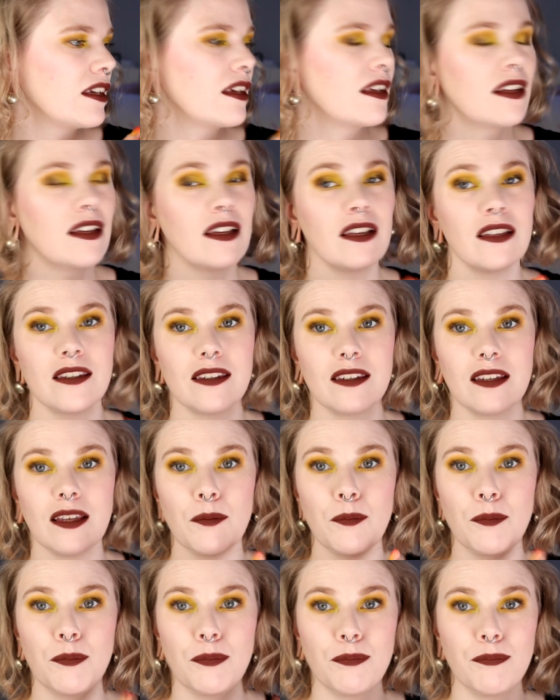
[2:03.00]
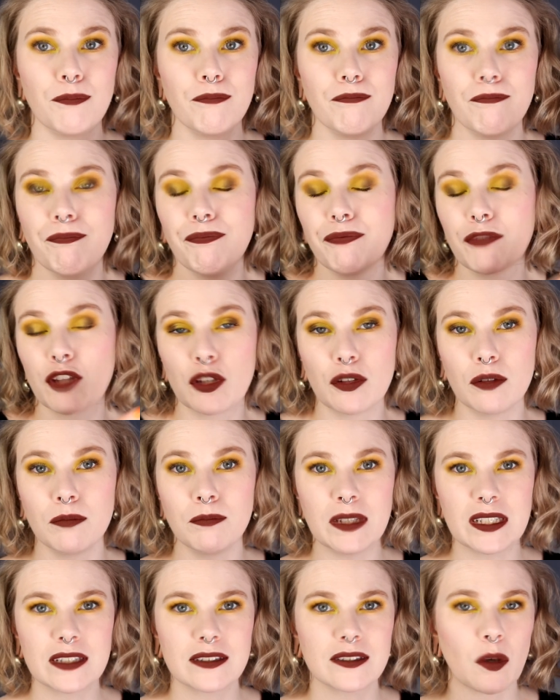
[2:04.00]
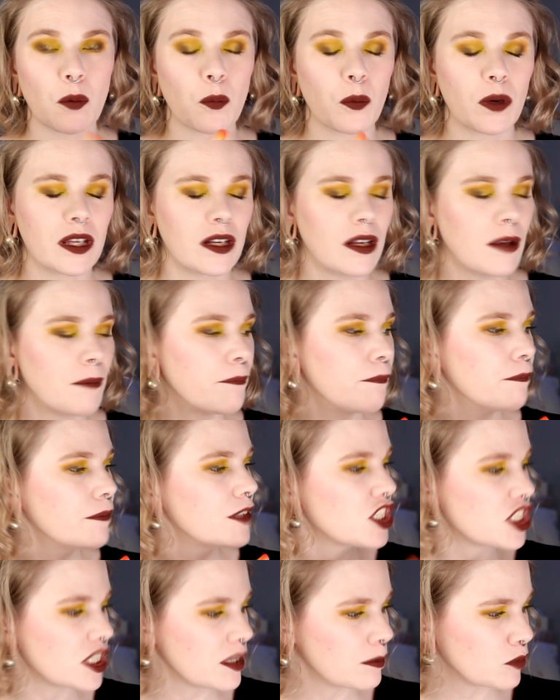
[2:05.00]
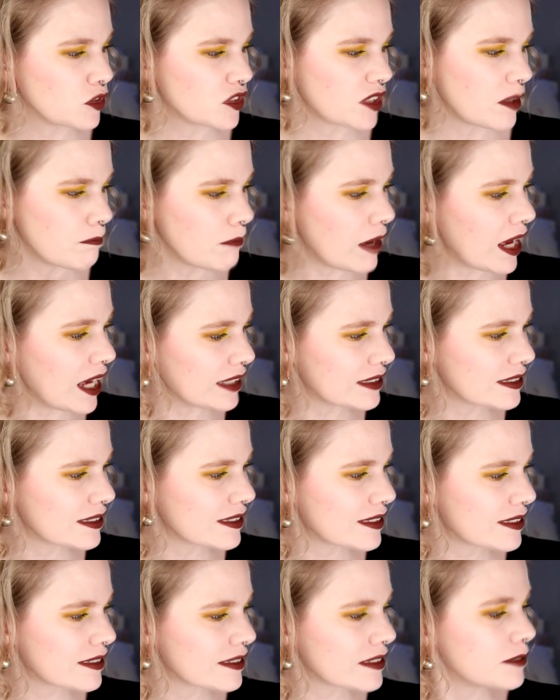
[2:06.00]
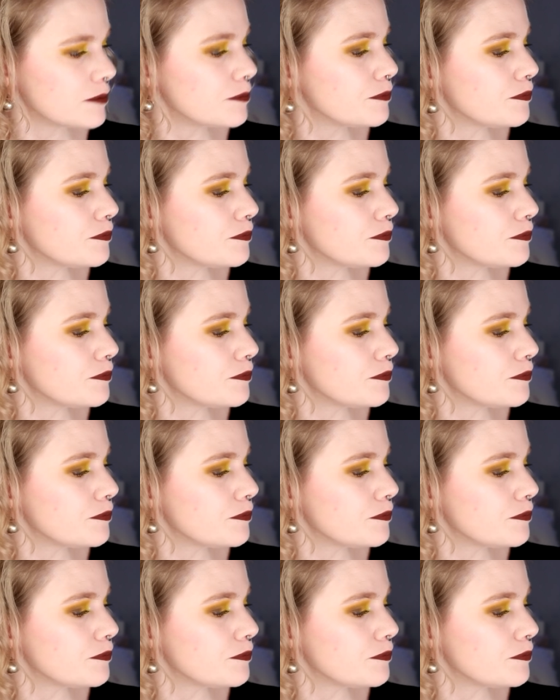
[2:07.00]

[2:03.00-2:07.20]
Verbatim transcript: it is a good mix with shimmers and mattes.